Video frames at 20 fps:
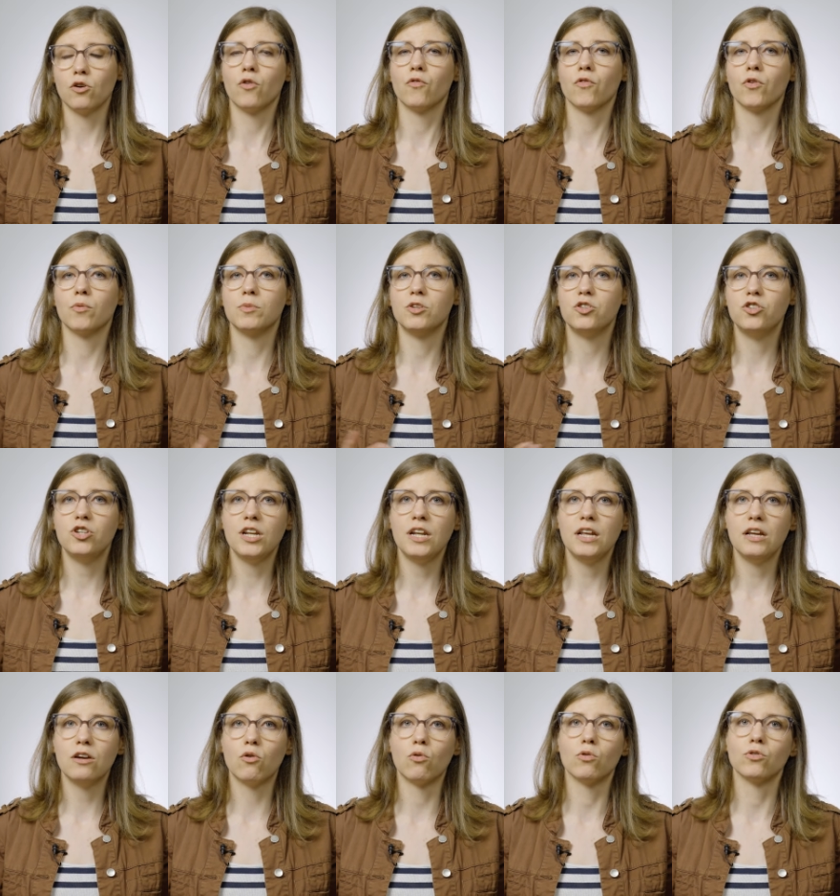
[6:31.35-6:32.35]
over
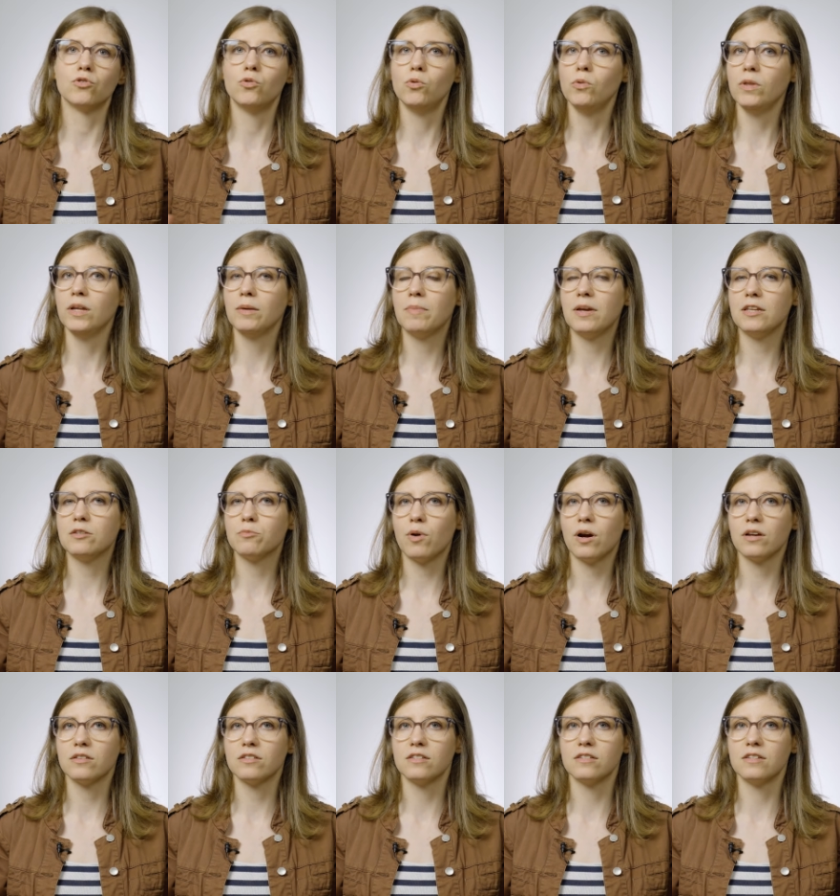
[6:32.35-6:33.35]
machining or tooling-based
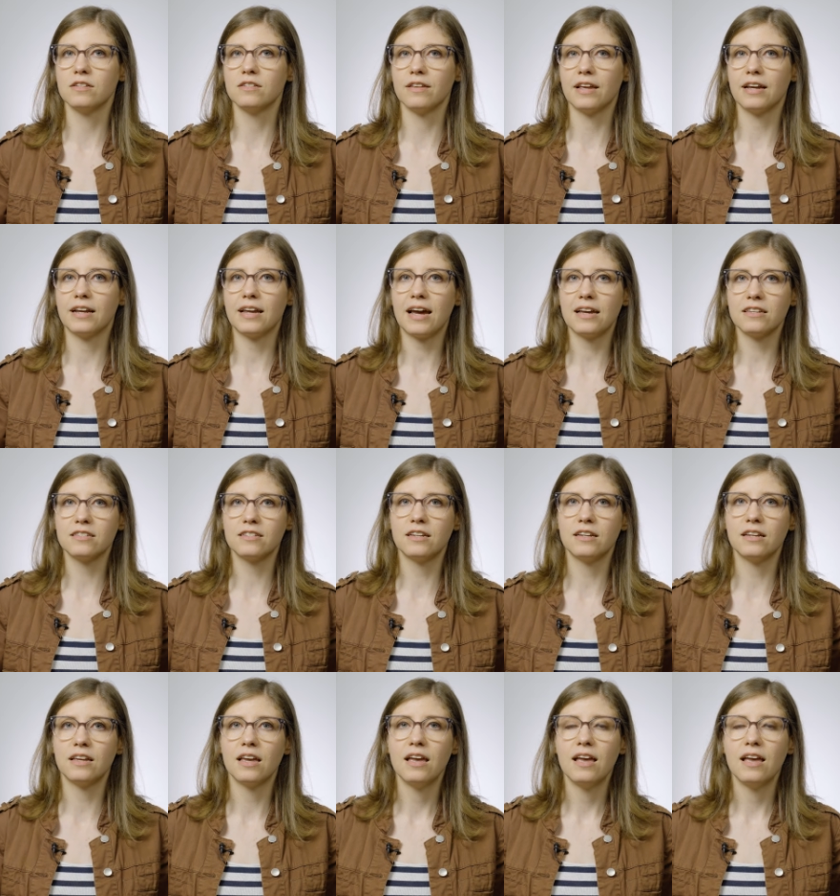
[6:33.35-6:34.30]
processes like casting,